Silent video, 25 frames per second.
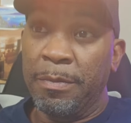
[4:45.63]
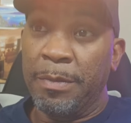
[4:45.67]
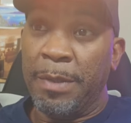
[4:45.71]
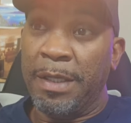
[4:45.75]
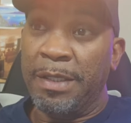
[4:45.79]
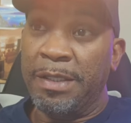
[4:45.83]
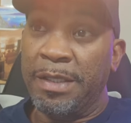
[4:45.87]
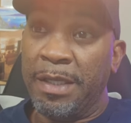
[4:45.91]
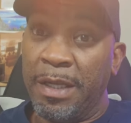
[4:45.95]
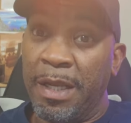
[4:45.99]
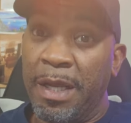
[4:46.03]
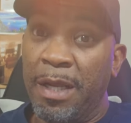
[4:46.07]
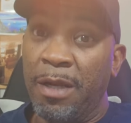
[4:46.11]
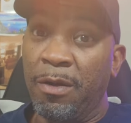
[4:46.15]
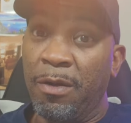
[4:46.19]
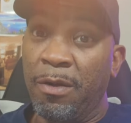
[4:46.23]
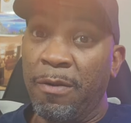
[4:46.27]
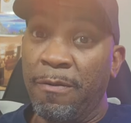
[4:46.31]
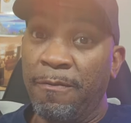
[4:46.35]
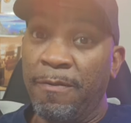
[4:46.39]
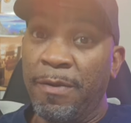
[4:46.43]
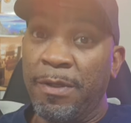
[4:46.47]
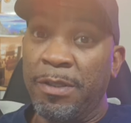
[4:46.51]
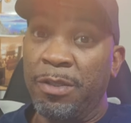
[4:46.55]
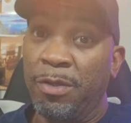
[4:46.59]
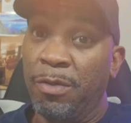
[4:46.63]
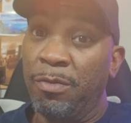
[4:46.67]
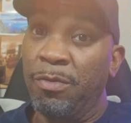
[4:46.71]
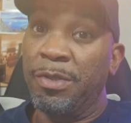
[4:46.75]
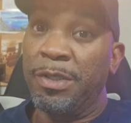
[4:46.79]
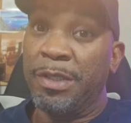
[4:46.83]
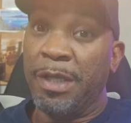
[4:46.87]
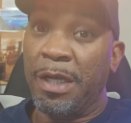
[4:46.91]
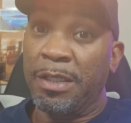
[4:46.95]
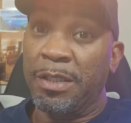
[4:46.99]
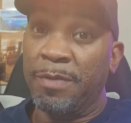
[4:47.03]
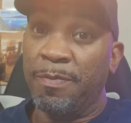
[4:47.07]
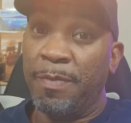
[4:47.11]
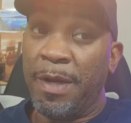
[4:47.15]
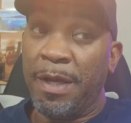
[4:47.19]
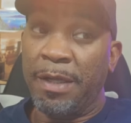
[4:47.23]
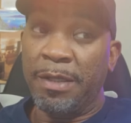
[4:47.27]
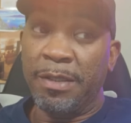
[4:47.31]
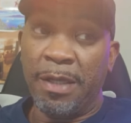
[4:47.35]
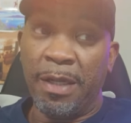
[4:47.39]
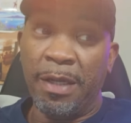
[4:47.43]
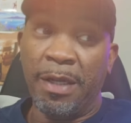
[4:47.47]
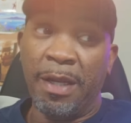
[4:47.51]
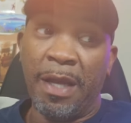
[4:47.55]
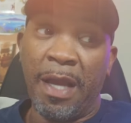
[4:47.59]
They said they're looking for two
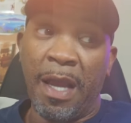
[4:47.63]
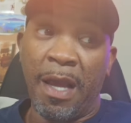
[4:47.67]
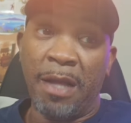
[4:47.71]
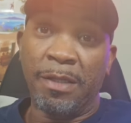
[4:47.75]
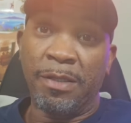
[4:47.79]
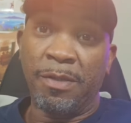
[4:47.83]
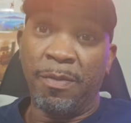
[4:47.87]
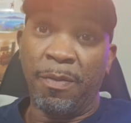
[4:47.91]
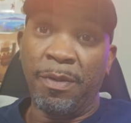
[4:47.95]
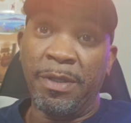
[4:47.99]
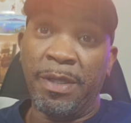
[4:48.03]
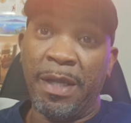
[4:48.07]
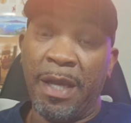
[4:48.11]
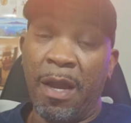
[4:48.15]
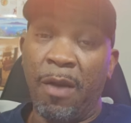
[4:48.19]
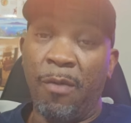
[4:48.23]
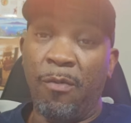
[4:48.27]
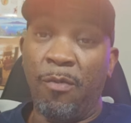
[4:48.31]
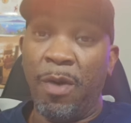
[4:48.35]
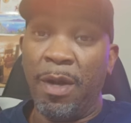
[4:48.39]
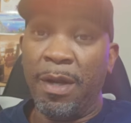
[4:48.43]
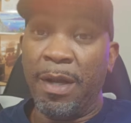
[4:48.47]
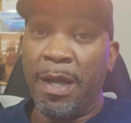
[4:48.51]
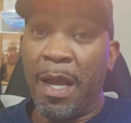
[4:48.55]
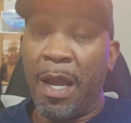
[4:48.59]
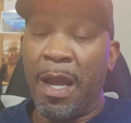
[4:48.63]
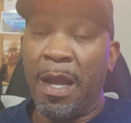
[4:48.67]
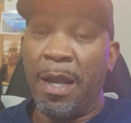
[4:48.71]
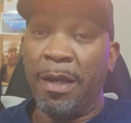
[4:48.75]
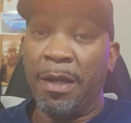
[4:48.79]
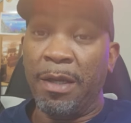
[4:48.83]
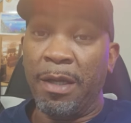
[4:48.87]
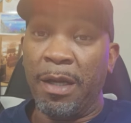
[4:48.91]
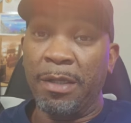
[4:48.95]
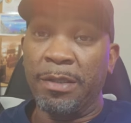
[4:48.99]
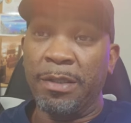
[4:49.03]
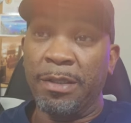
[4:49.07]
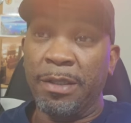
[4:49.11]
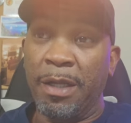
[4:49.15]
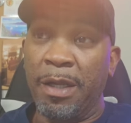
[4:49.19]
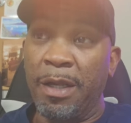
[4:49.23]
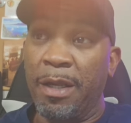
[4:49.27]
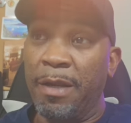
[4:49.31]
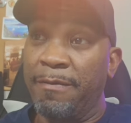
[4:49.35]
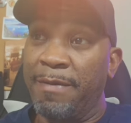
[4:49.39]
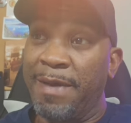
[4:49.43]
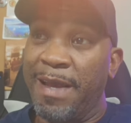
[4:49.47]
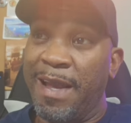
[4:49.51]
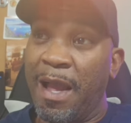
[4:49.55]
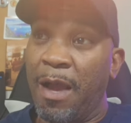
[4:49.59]
suspects. Now they got, supposedly got one guy in custody,
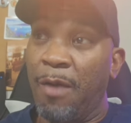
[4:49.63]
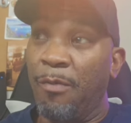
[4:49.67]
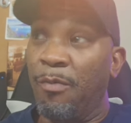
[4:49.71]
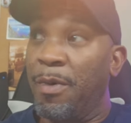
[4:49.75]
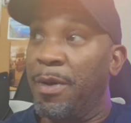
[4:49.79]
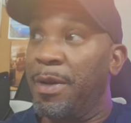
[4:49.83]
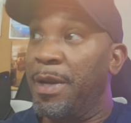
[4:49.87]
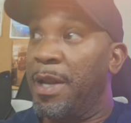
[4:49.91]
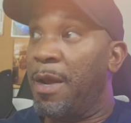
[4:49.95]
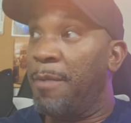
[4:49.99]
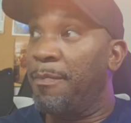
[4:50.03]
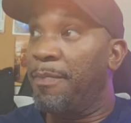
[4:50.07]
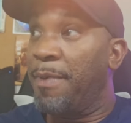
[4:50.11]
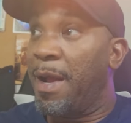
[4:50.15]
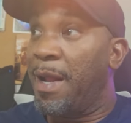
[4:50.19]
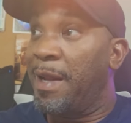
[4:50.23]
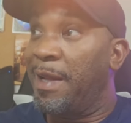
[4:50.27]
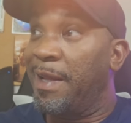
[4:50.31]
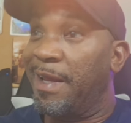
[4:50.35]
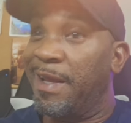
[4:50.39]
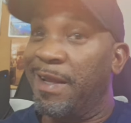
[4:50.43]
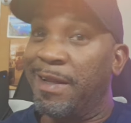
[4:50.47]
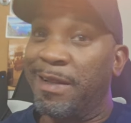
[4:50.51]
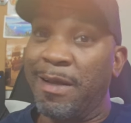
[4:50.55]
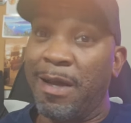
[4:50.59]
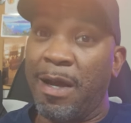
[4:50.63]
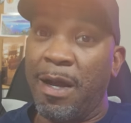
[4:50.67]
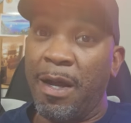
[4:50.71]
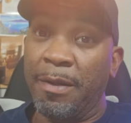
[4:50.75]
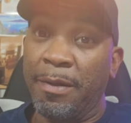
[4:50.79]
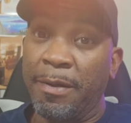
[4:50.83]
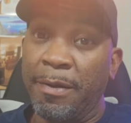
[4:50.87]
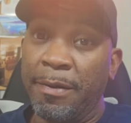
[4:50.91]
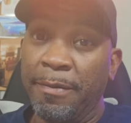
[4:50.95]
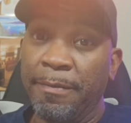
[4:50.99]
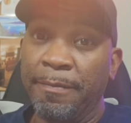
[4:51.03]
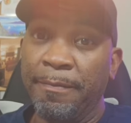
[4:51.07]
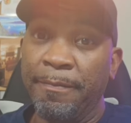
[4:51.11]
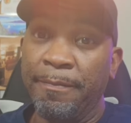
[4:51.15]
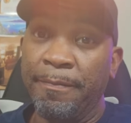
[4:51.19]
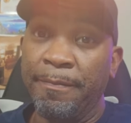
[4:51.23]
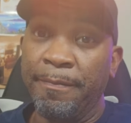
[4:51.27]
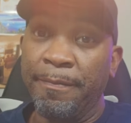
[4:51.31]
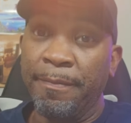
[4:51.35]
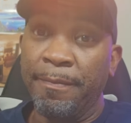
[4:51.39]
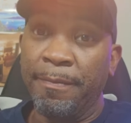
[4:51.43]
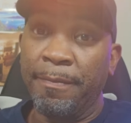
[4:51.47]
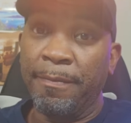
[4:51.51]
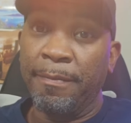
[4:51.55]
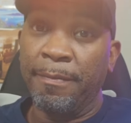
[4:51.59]
and if they got one, they'll probably get the other.
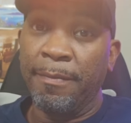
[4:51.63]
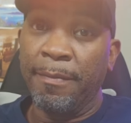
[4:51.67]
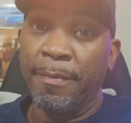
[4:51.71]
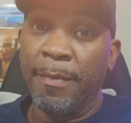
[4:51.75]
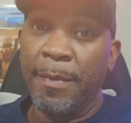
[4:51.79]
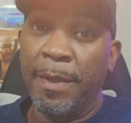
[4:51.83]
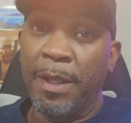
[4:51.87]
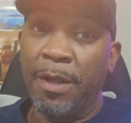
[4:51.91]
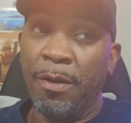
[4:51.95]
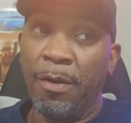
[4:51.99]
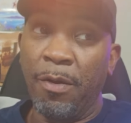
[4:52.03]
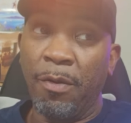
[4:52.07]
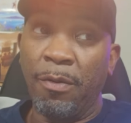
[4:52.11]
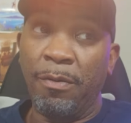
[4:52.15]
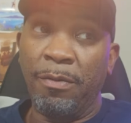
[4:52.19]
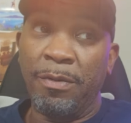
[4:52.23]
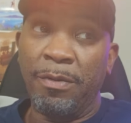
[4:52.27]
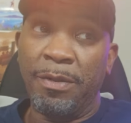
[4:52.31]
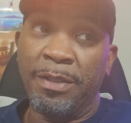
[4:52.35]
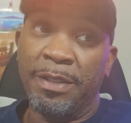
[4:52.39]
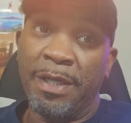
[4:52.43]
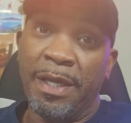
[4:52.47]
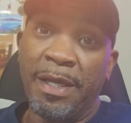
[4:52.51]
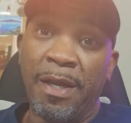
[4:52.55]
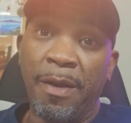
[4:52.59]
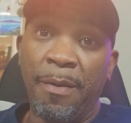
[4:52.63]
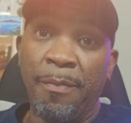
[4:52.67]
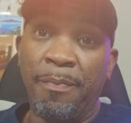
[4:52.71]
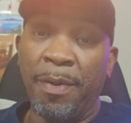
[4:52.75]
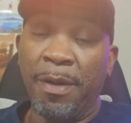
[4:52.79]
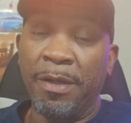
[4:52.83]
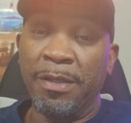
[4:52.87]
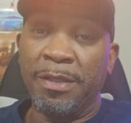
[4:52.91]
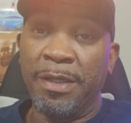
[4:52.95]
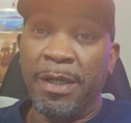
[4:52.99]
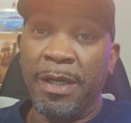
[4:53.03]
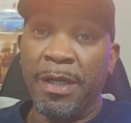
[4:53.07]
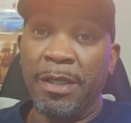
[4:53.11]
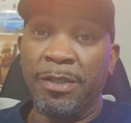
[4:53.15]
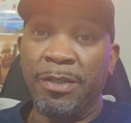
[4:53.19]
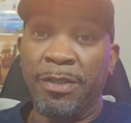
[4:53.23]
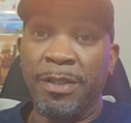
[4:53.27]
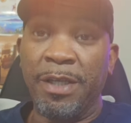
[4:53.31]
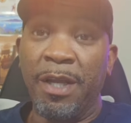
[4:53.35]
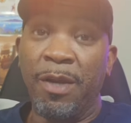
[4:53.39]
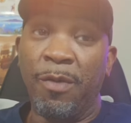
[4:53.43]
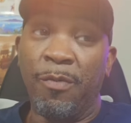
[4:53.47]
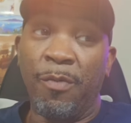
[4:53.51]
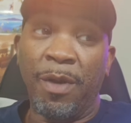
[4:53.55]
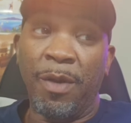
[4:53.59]
You know, say your person of
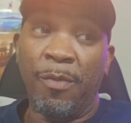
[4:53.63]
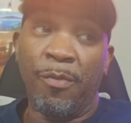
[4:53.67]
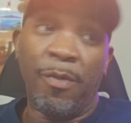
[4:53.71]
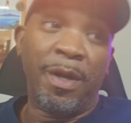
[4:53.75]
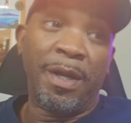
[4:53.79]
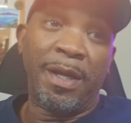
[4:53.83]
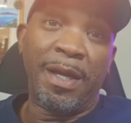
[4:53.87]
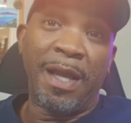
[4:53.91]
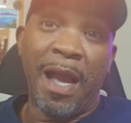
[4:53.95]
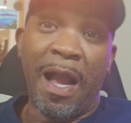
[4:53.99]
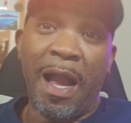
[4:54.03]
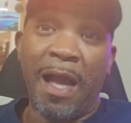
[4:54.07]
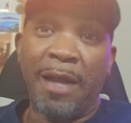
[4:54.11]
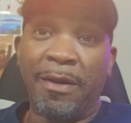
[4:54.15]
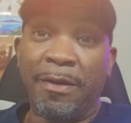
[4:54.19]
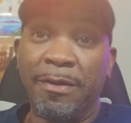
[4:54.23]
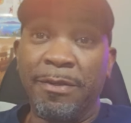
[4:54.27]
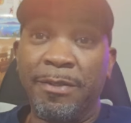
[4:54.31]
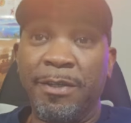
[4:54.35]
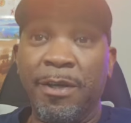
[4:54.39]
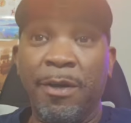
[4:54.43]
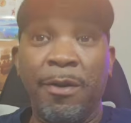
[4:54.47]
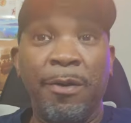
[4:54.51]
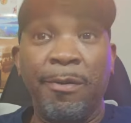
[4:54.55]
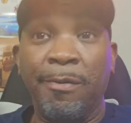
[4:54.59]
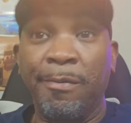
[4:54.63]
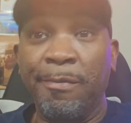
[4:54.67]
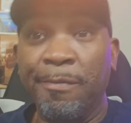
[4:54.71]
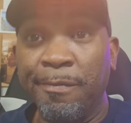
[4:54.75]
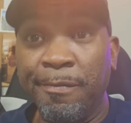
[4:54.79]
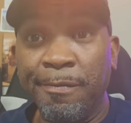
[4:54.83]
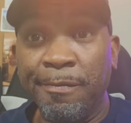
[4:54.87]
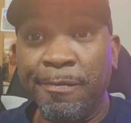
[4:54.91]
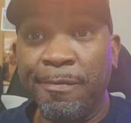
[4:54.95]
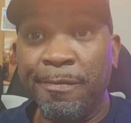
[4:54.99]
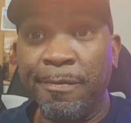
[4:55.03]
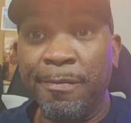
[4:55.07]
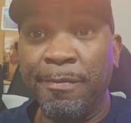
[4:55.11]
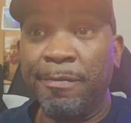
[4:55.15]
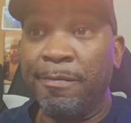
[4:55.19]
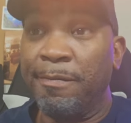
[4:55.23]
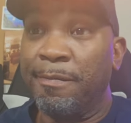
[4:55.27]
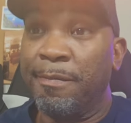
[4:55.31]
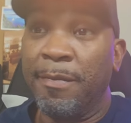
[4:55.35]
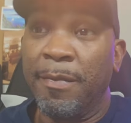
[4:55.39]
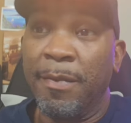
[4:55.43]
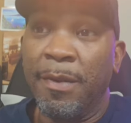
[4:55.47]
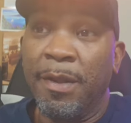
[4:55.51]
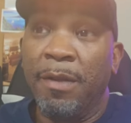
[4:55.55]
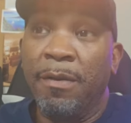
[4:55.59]
interest, he the one that went and got her, so
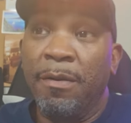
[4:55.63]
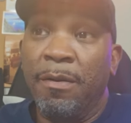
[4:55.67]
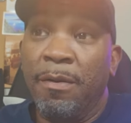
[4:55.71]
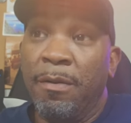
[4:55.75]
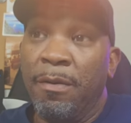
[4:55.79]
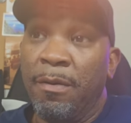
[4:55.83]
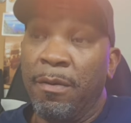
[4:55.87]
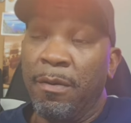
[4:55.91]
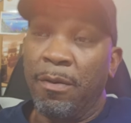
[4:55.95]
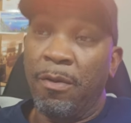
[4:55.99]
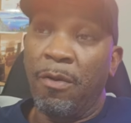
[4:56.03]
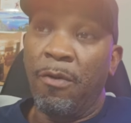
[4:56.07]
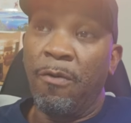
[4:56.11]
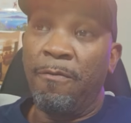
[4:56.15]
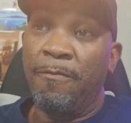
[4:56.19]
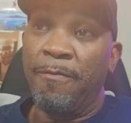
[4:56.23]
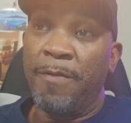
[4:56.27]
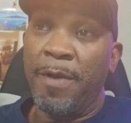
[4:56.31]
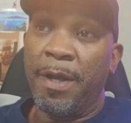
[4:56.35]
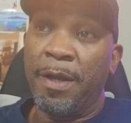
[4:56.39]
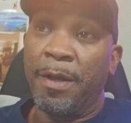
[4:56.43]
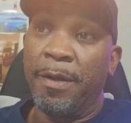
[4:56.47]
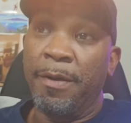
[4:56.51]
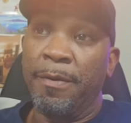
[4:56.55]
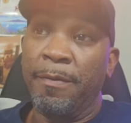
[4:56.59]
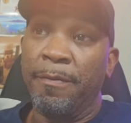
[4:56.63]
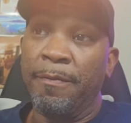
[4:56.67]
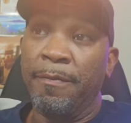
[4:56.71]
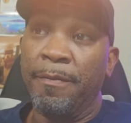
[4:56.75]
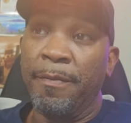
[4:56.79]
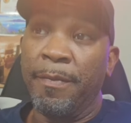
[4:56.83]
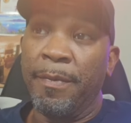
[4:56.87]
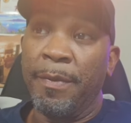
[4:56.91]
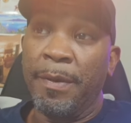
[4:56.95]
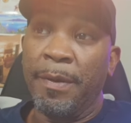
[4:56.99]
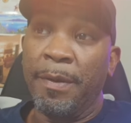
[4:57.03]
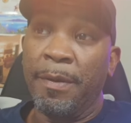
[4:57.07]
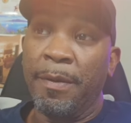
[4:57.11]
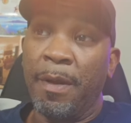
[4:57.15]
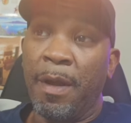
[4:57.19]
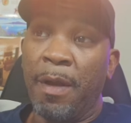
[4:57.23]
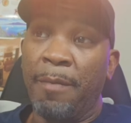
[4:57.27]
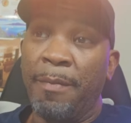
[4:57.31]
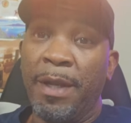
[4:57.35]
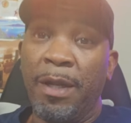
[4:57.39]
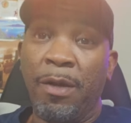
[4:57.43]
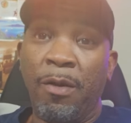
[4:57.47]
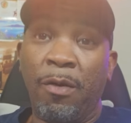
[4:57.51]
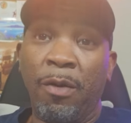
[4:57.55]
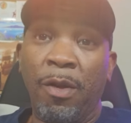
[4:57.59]
go figure. I
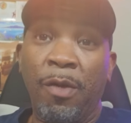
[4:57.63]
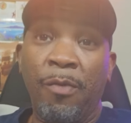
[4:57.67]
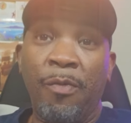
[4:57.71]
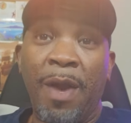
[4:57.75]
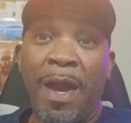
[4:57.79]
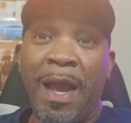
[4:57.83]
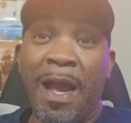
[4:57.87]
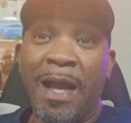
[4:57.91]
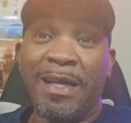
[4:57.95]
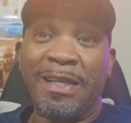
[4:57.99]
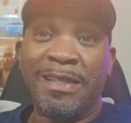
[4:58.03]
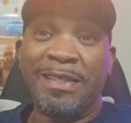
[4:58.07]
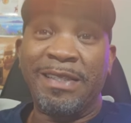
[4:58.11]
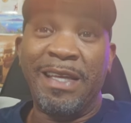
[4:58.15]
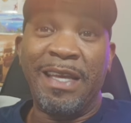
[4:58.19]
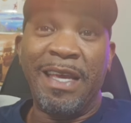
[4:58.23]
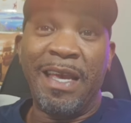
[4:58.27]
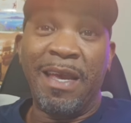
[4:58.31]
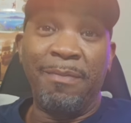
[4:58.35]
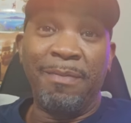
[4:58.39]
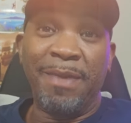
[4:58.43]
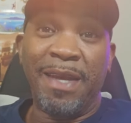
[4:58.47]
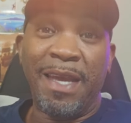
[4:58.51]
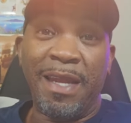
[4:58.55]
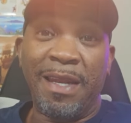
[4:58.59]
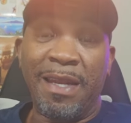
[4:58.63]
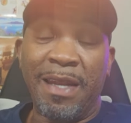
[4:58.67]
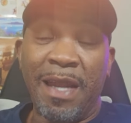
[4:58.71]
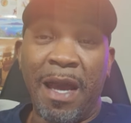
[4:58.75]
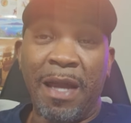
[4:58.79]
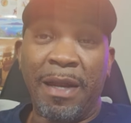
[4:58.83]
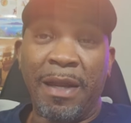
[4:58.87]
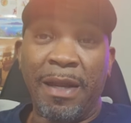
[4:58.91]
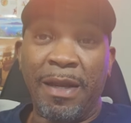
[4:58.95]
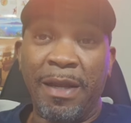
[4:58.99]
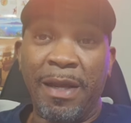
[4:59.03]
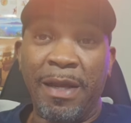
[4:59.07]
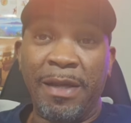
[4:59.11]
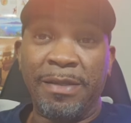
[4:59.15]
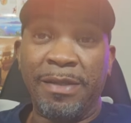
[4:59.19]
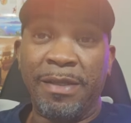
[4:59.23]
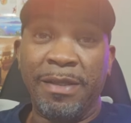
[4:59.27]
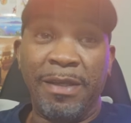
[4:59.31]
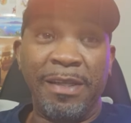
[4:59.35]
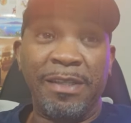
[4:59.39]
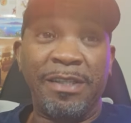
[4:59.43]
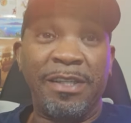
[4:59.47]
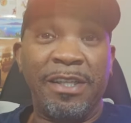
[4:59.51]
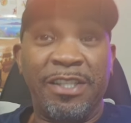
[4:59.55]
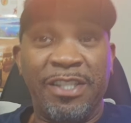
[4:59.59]
mean, the only way I could see him getting out of this,
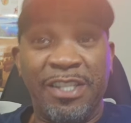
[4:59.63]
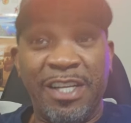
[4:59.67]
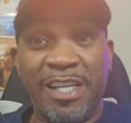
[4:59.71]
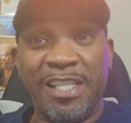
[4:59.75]
and this is